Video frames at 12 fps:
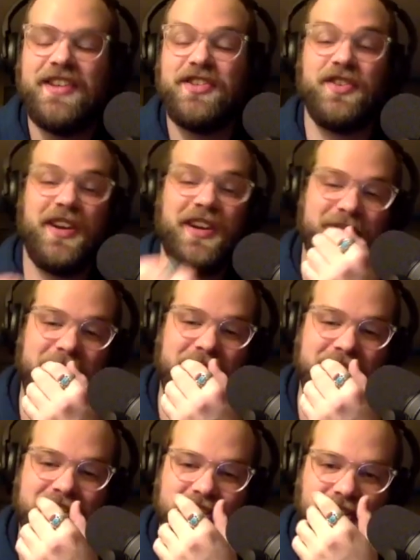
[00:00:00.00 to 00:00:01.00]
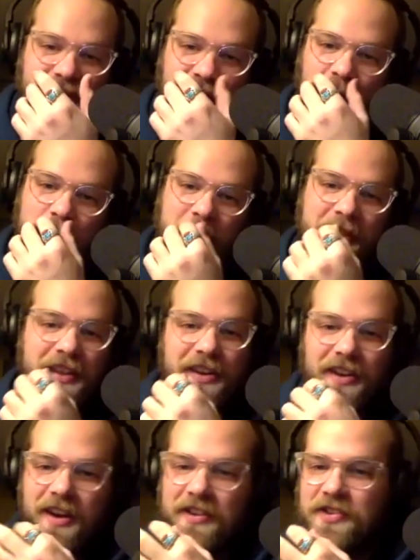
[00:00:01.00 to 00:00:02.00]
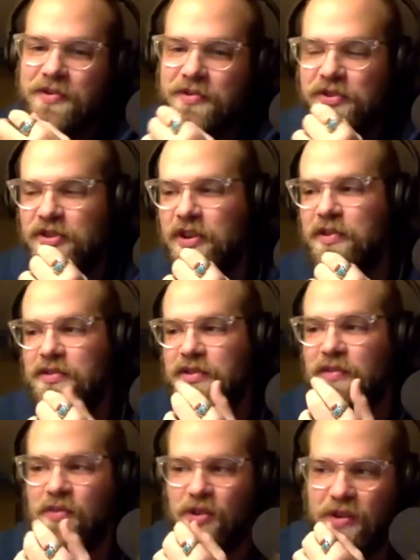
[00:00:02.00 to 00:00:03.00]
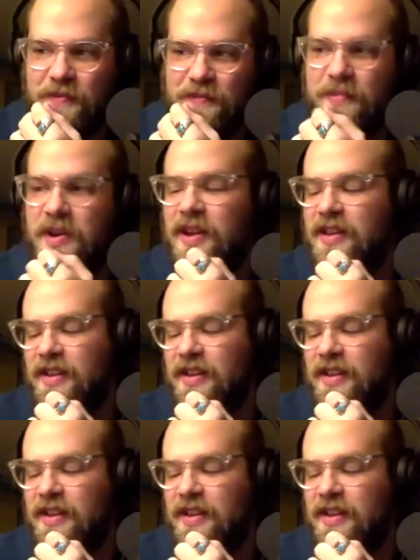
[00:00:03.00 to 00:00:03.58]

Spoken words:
Strange Main's still open. They're not doing shows anymore, but